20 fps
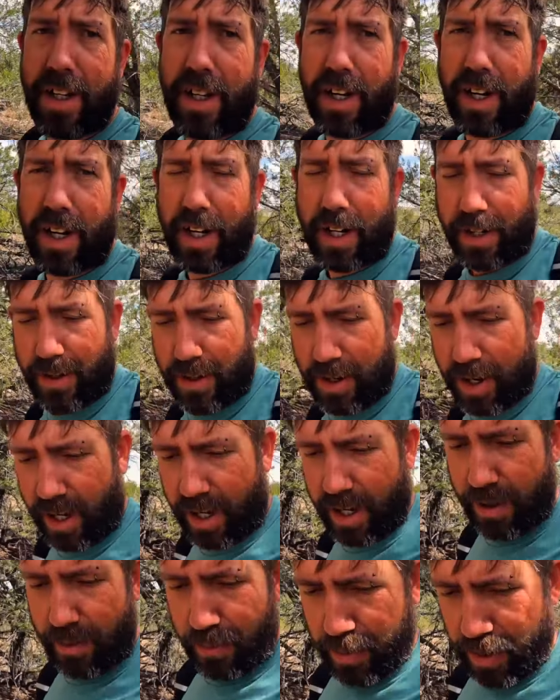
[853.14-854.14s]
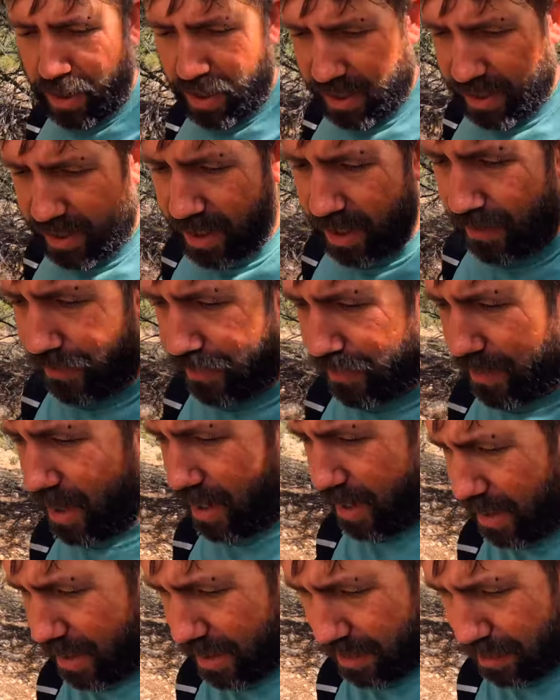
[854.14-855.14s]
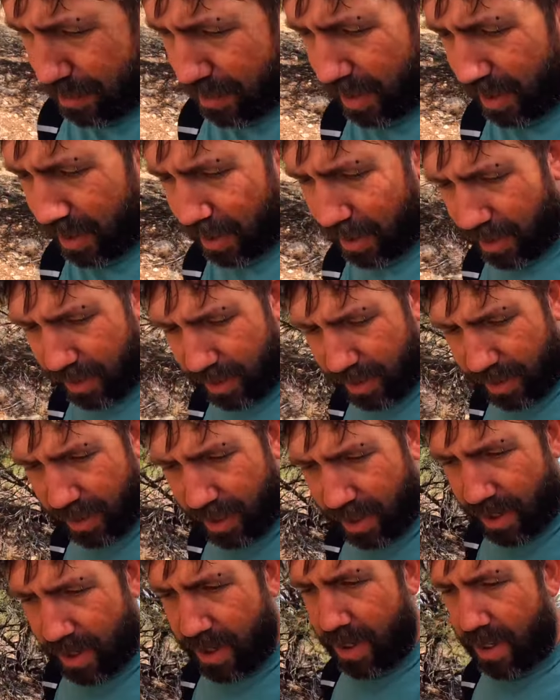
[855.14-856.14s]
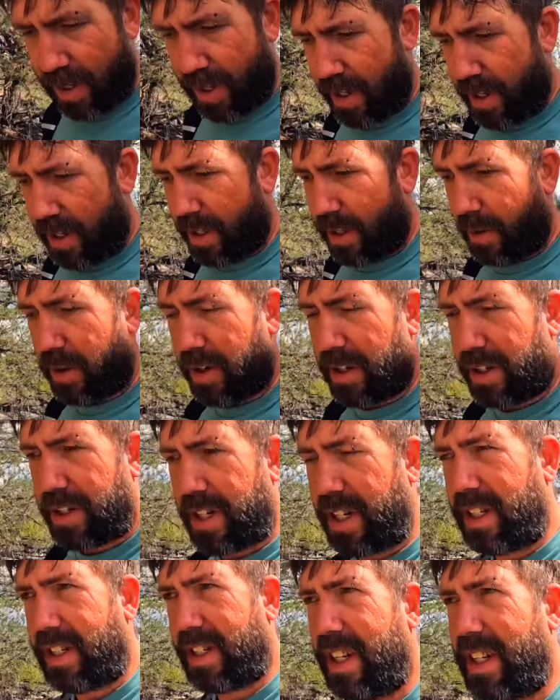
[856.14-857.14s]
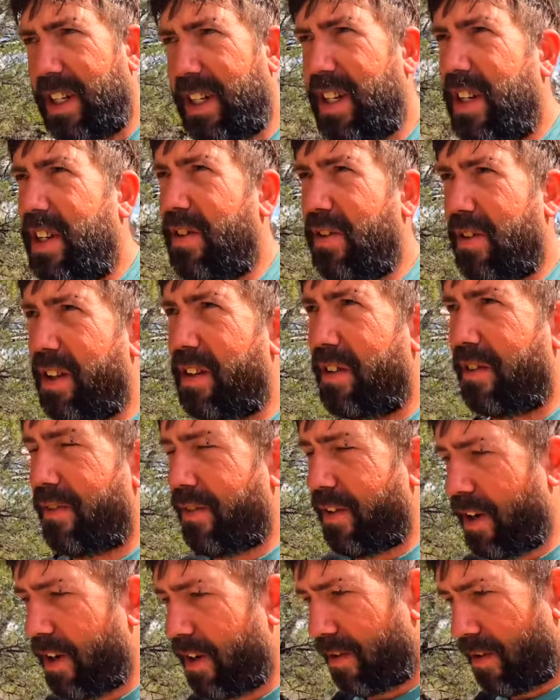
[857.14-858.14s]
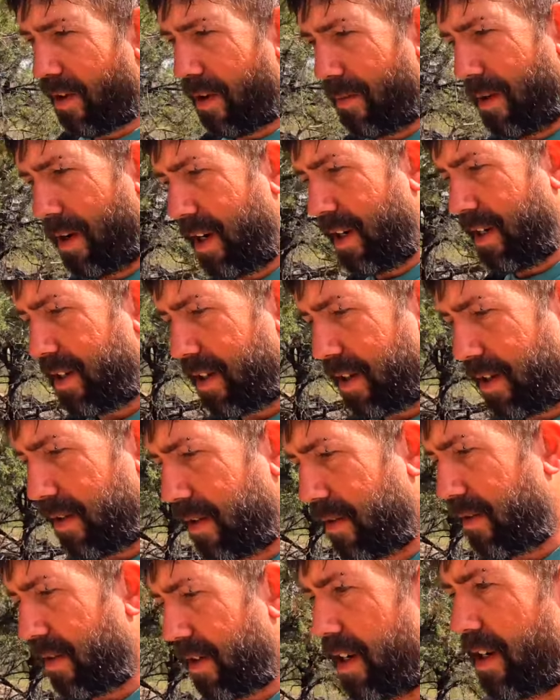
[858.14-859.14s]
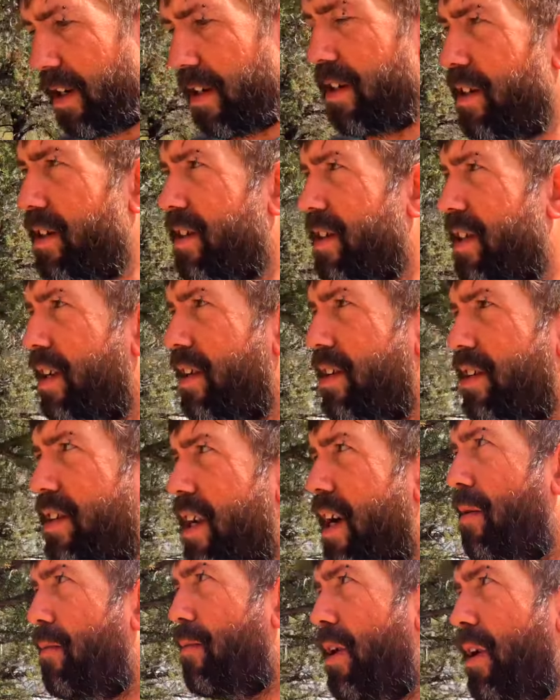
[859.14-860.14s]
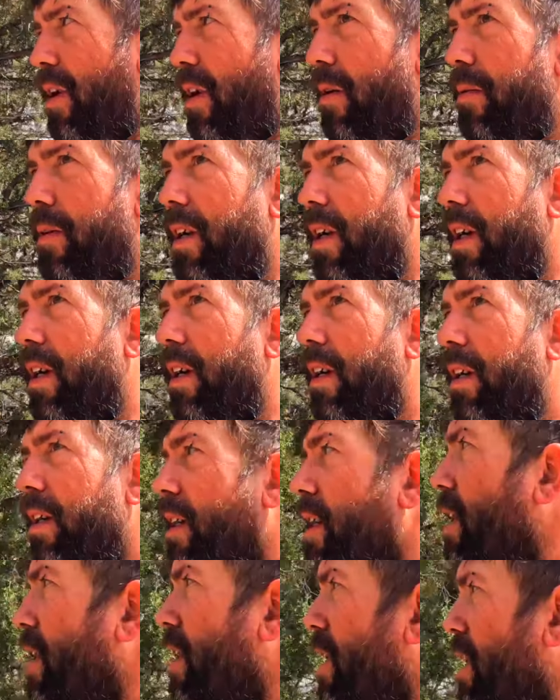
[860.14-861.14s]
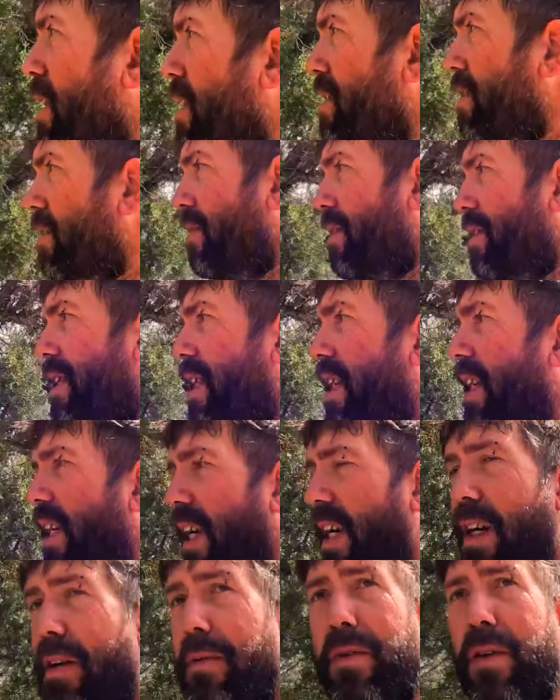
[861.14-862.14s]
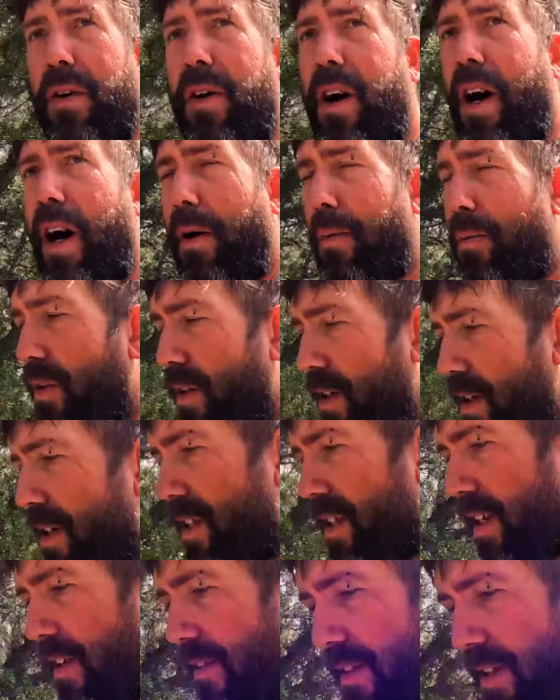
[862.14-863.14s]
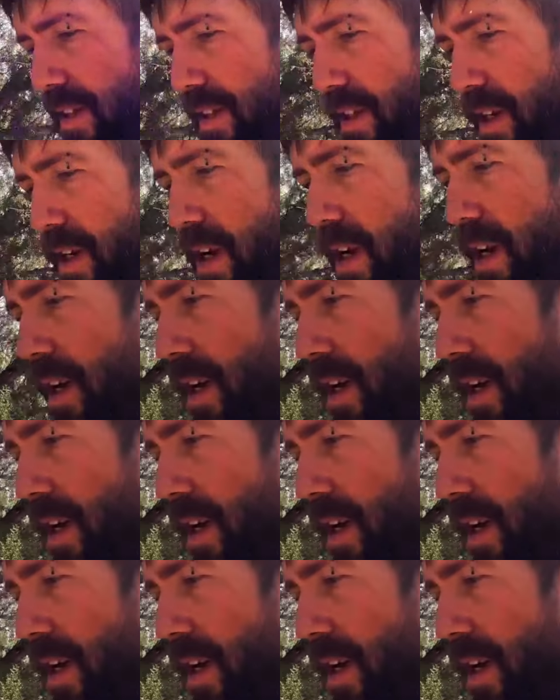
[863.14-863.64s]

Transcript: I'm going to try to get past the fence because the wash does continue a little further up there, so I want to just search that bit up there. So I'm just going to get up to a high point, see if there's a